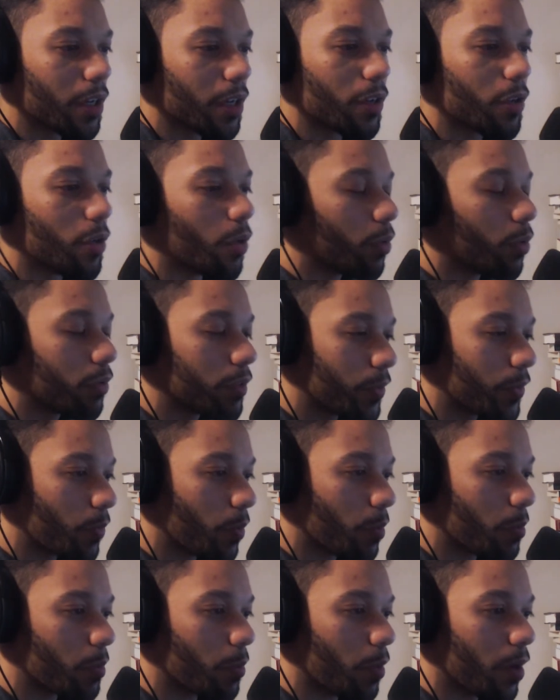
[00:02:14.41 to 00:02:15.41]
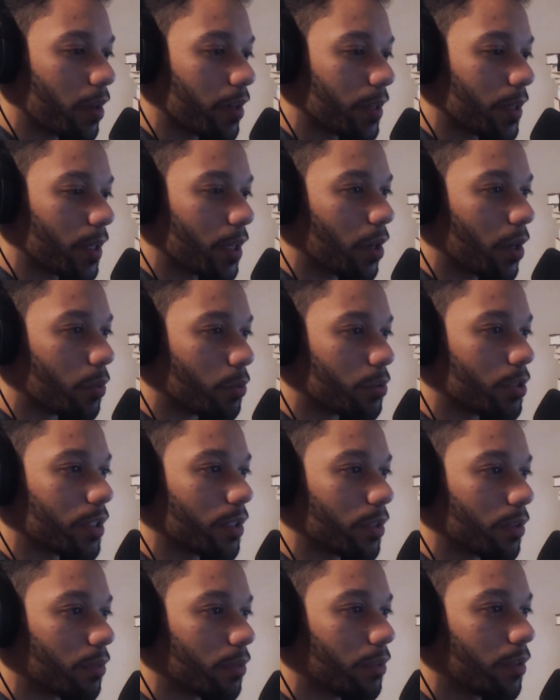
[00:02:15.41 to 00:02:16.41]
goals of where we wanted to go
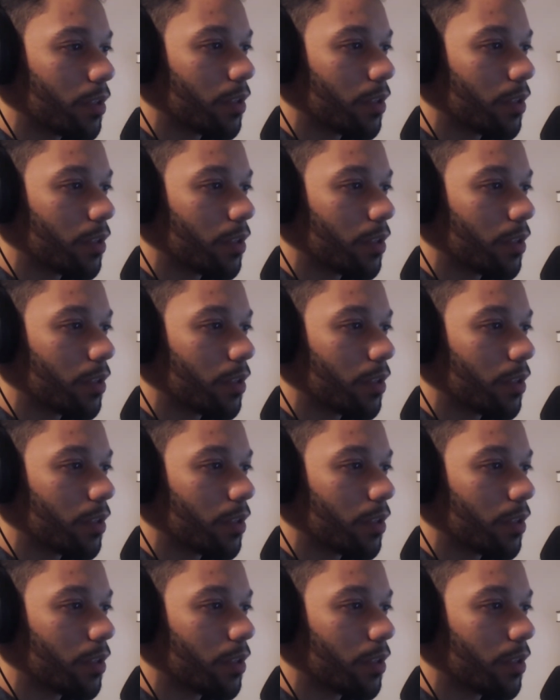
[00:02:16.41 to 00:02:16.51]
to?